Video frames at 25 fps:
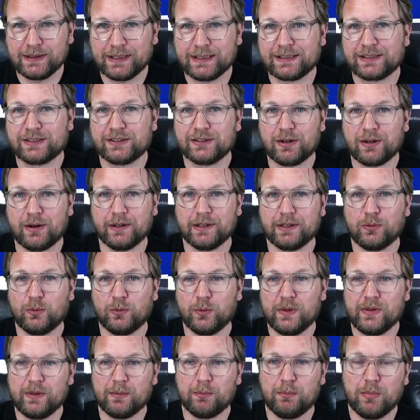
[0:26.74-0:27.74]
Let's start
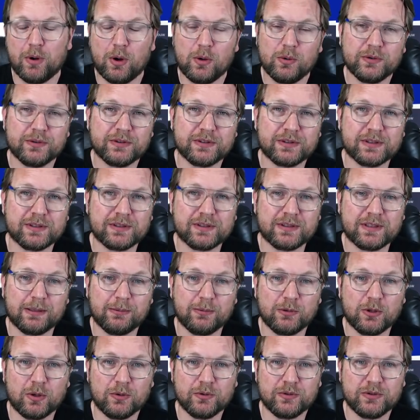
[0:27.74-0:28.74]
with the bonuses that
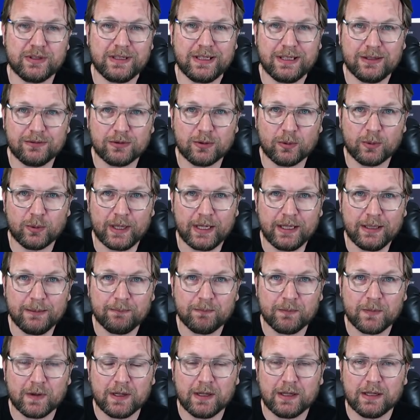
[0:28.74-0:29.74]
I'm going to give away.
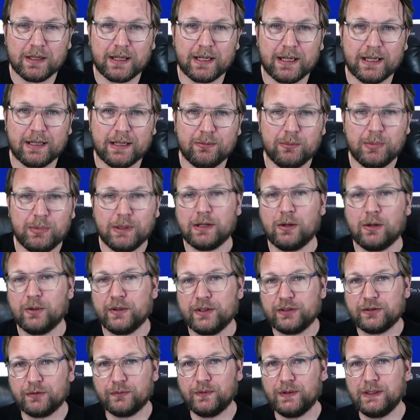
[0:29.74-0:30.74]
And below
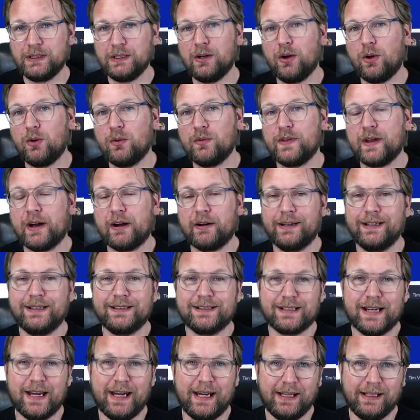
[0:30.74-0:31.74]
this video, there
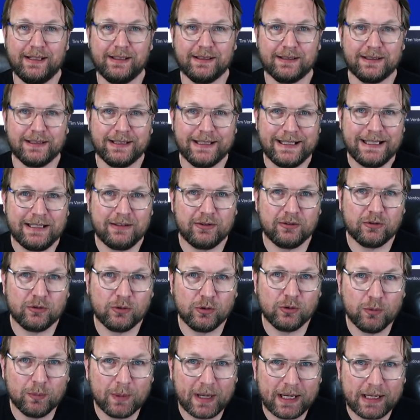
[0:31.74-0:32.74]
is a link
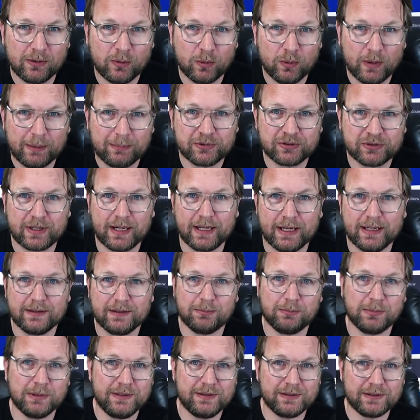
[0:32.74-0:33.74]
to my website.
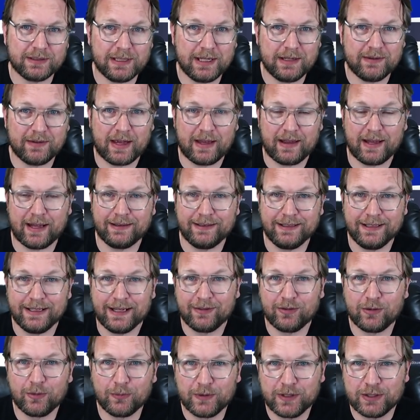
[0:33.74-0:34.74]
Please click that at the
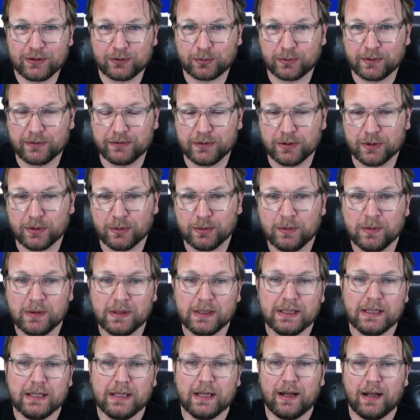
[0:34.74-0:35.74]
end of this review
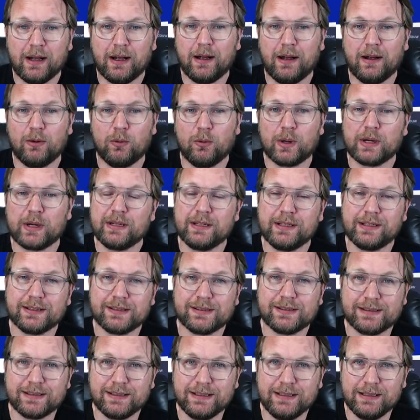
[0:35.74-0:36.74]
where you can
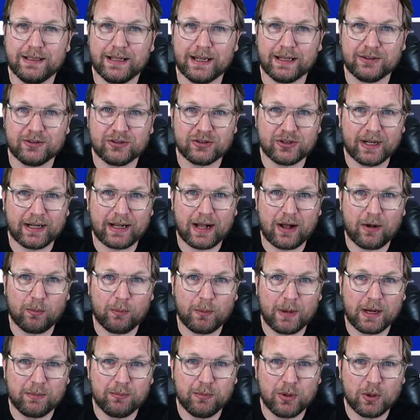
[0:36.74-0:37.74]
see and check out
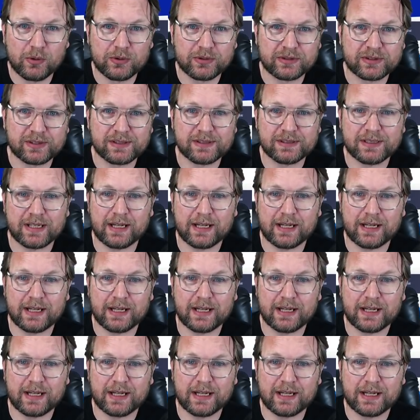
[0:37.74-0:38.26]
my bonuses.